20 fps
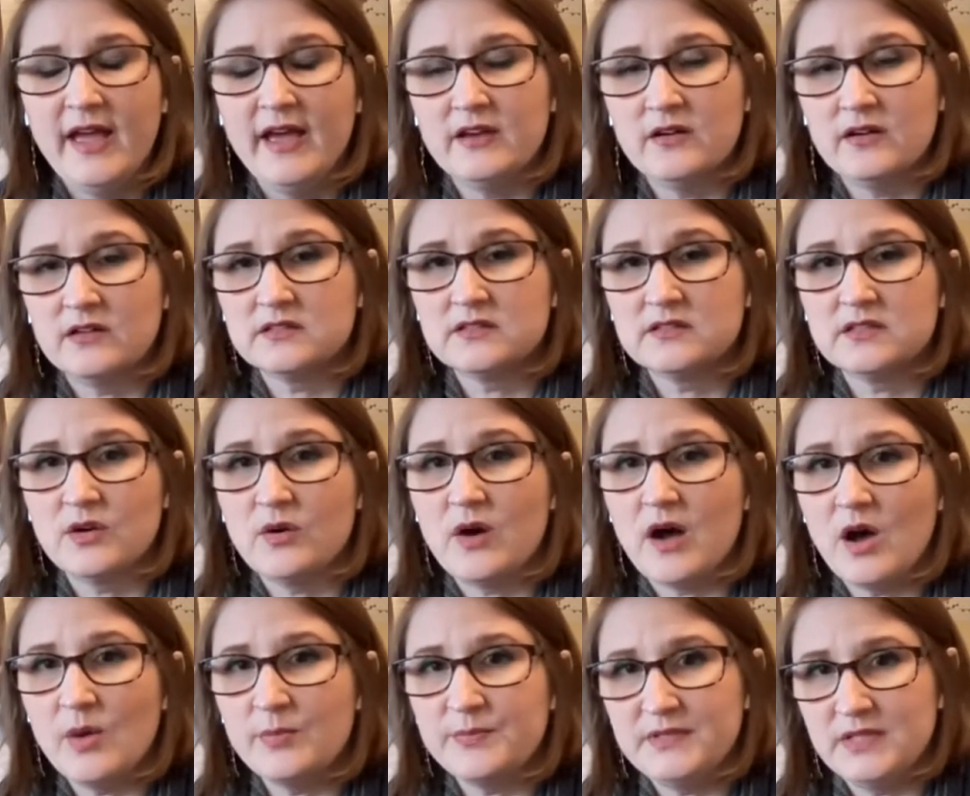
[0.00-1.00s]
and also
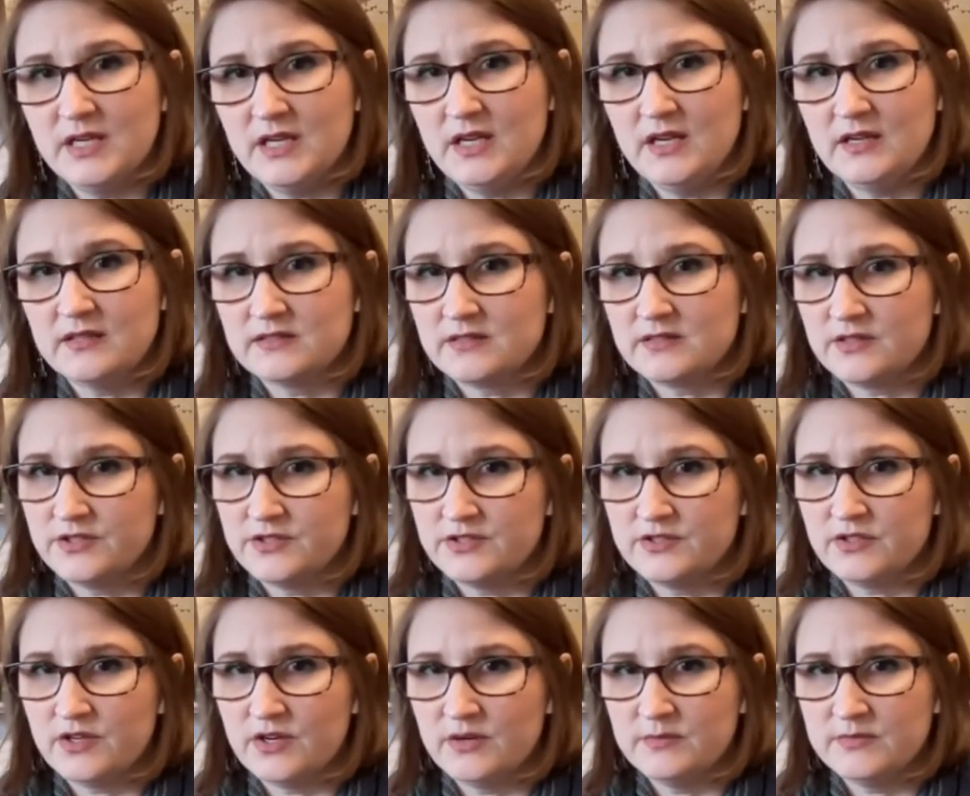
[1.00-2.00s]
updating search
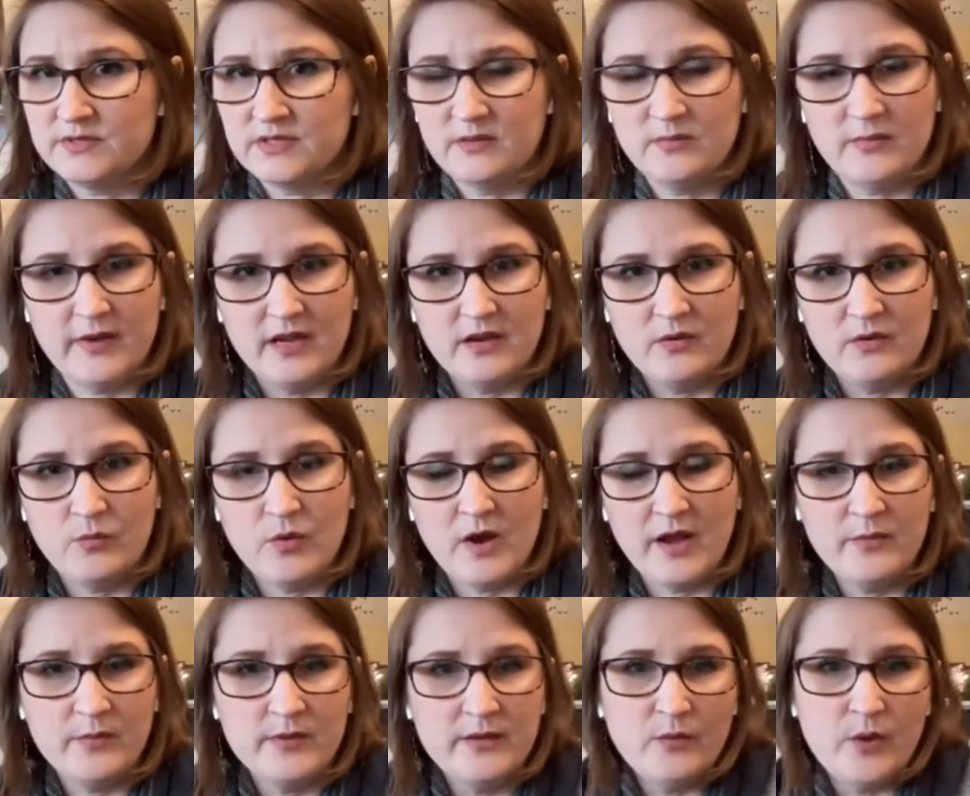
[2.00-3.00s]
terms and why
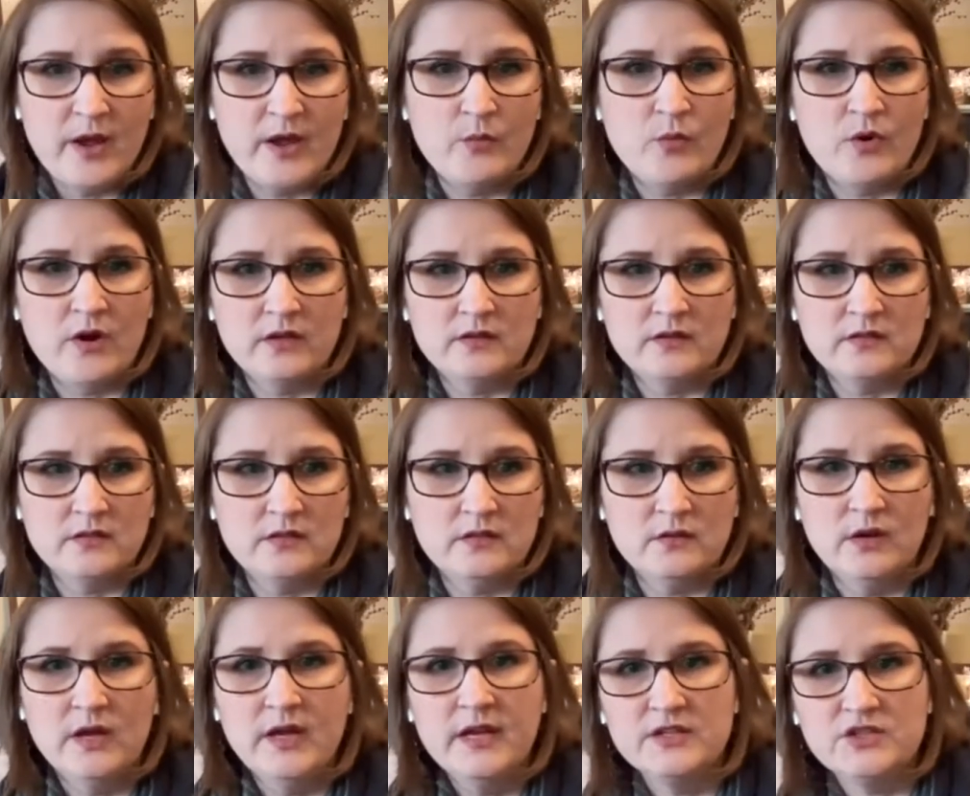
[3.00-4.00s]
we might want
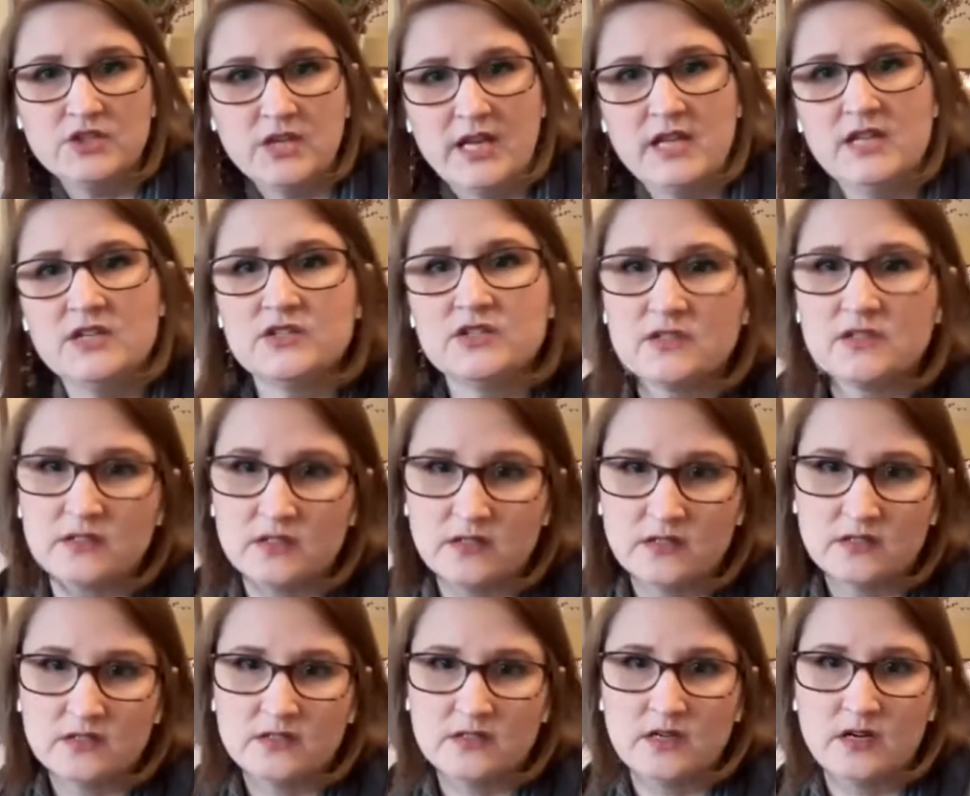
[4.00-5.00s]
to change a
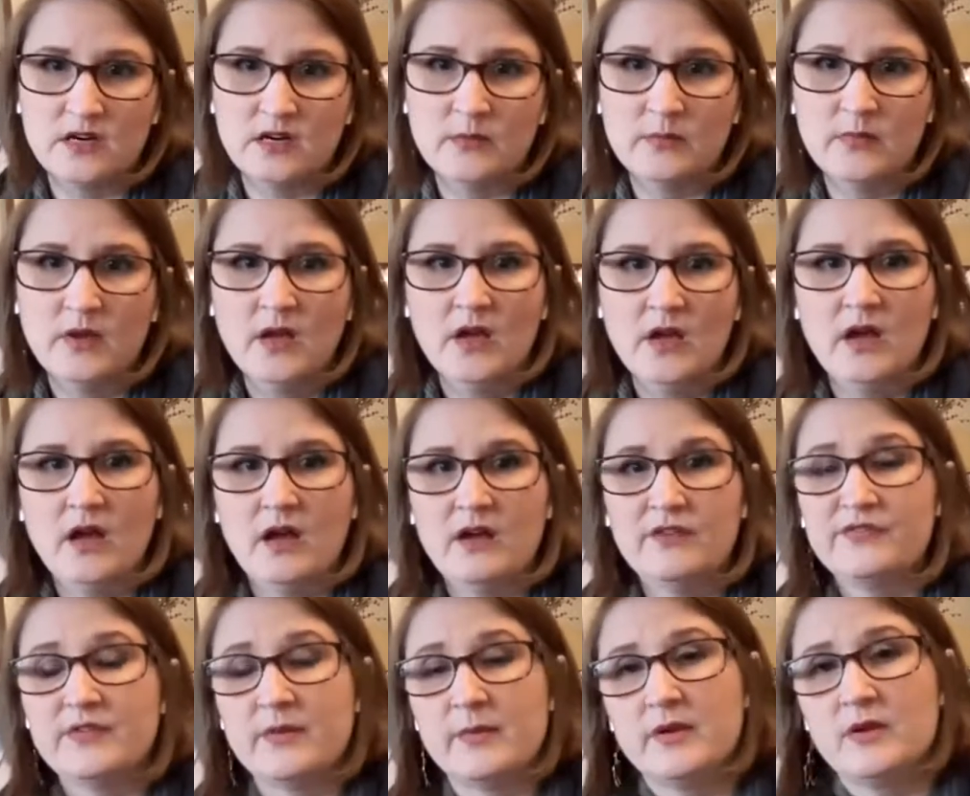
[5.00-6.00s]
search term
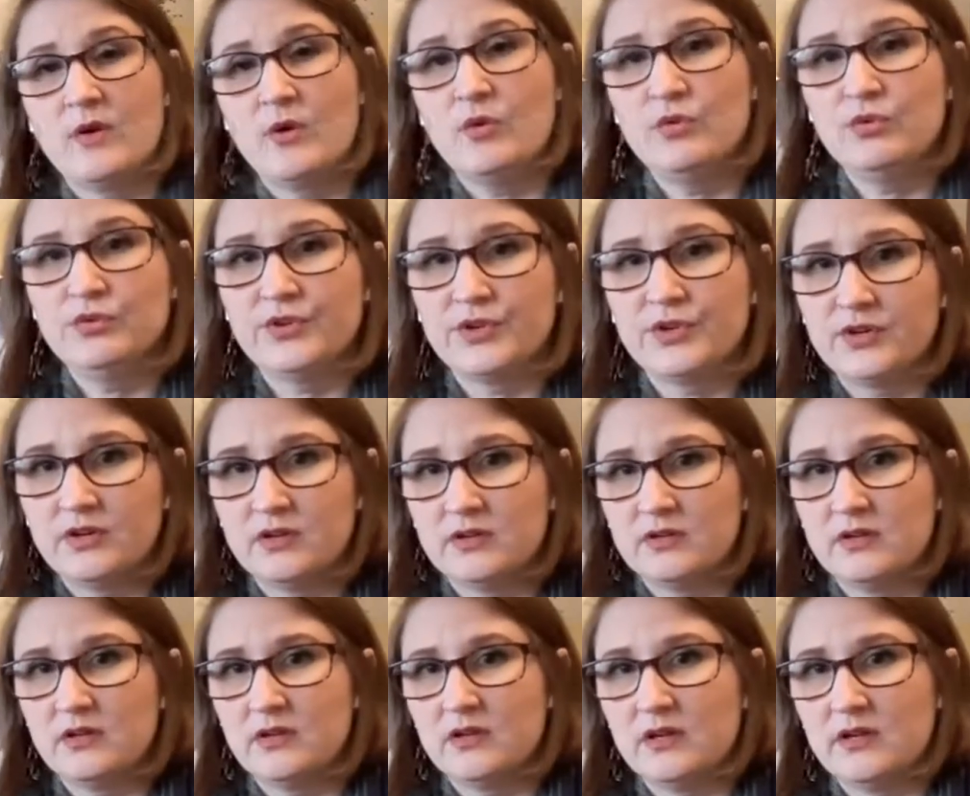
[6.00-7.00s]
from an older
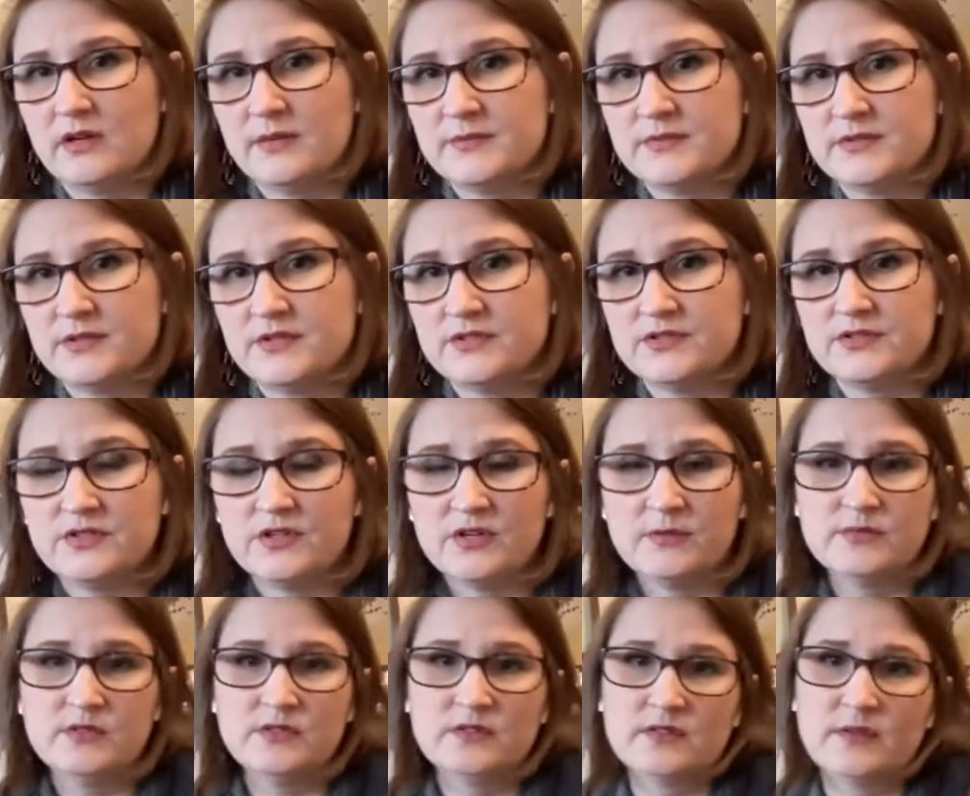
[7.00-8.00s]
search
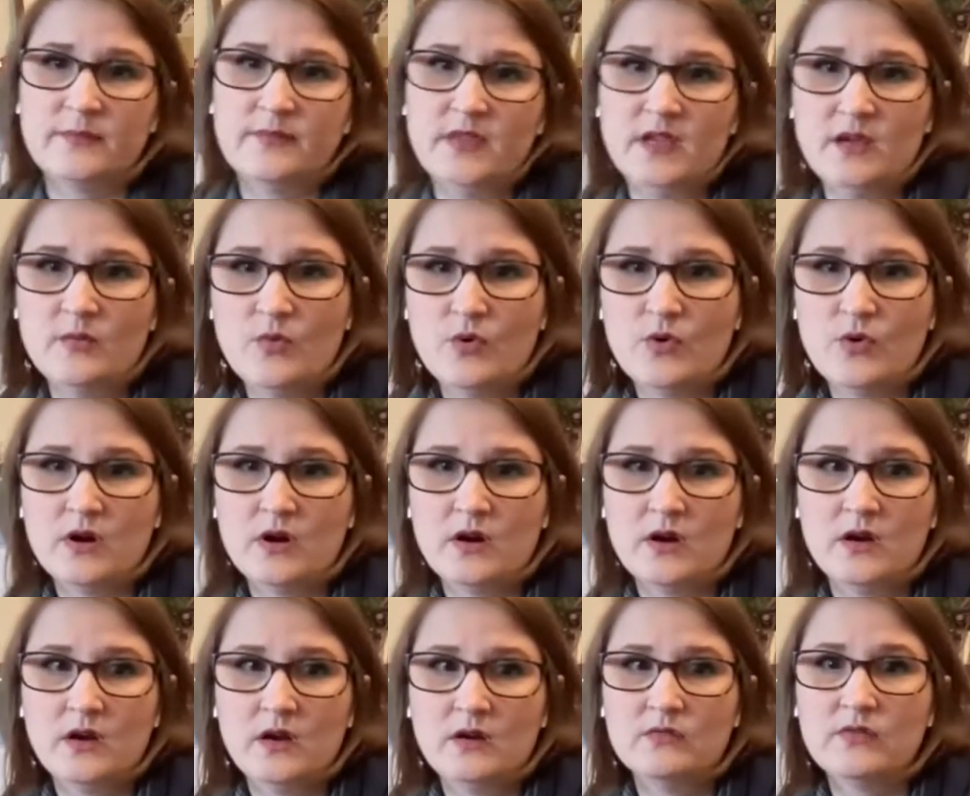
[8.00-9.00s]
term to something more
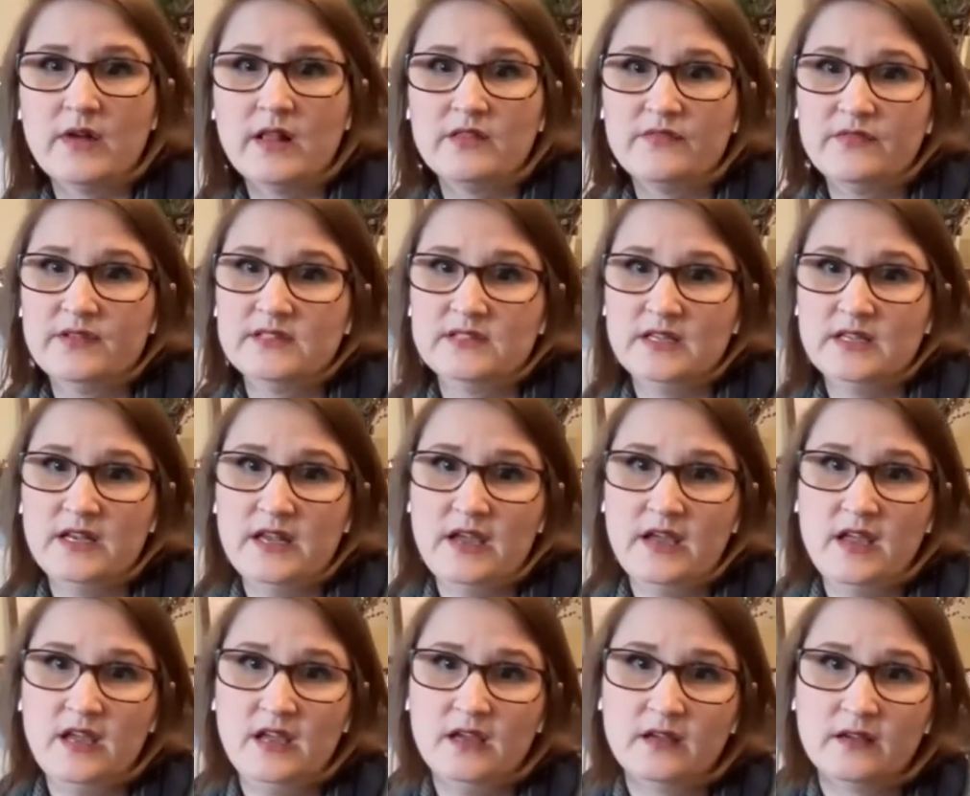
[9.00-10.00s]
relevant
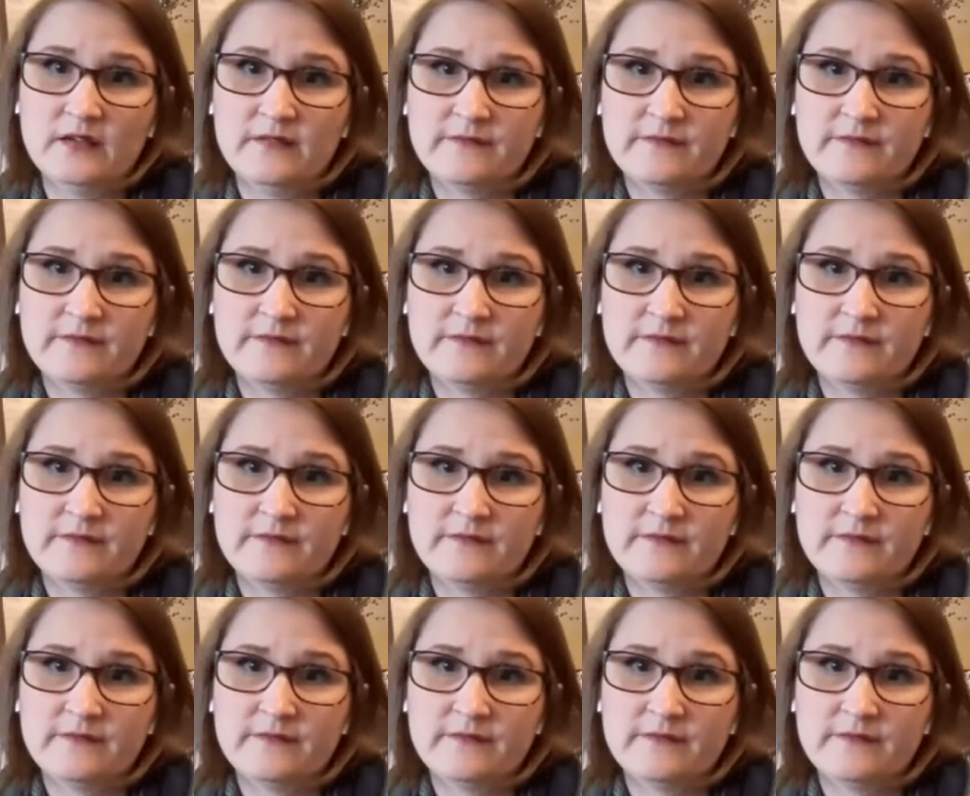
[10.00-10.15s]
today?